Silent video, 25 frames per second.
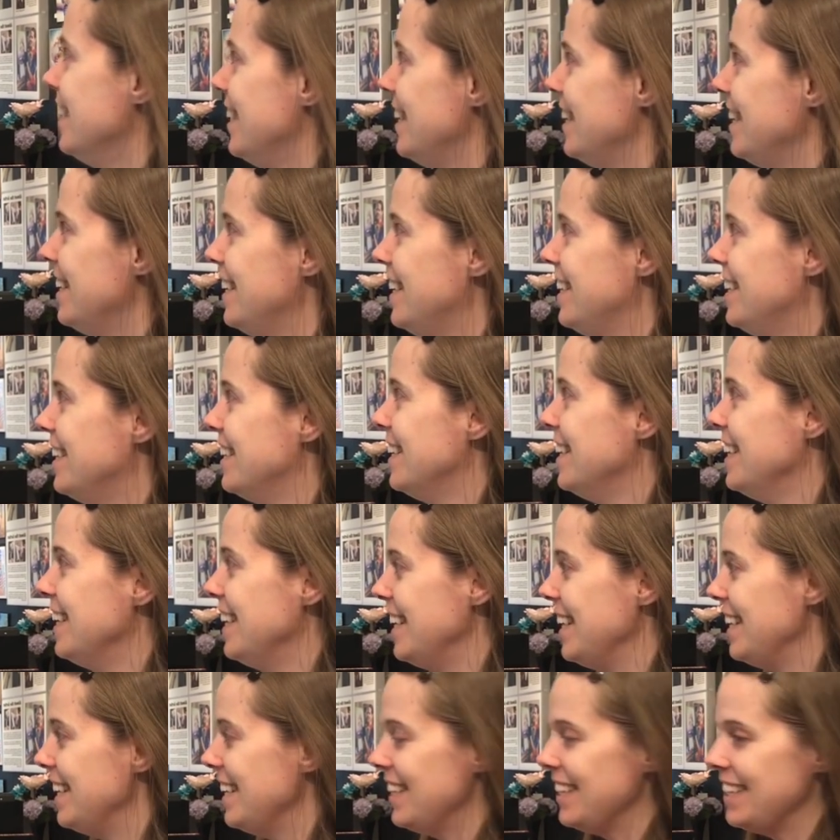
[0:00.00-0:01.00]
in,
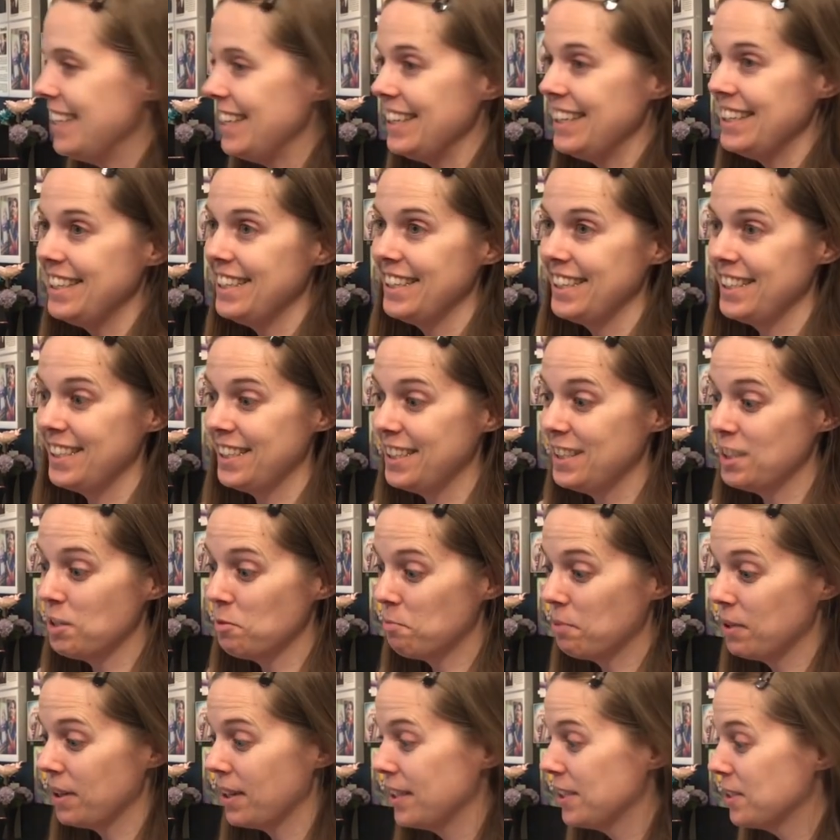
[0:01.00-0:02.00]
in, in the
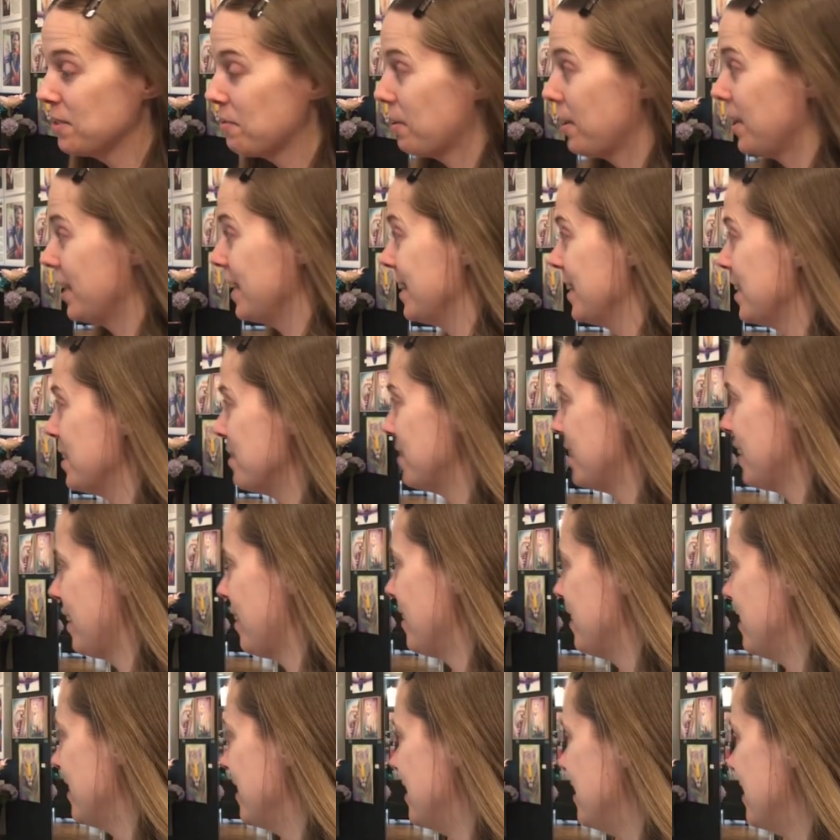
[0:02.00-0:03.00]
place where he lives
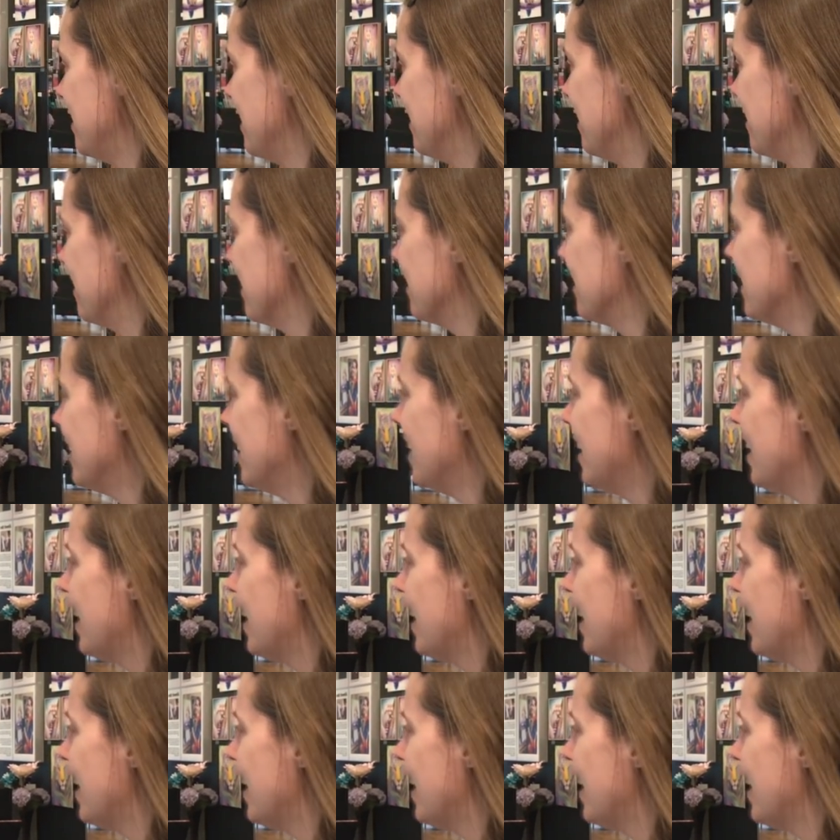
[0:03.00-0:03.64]
out at the zoo.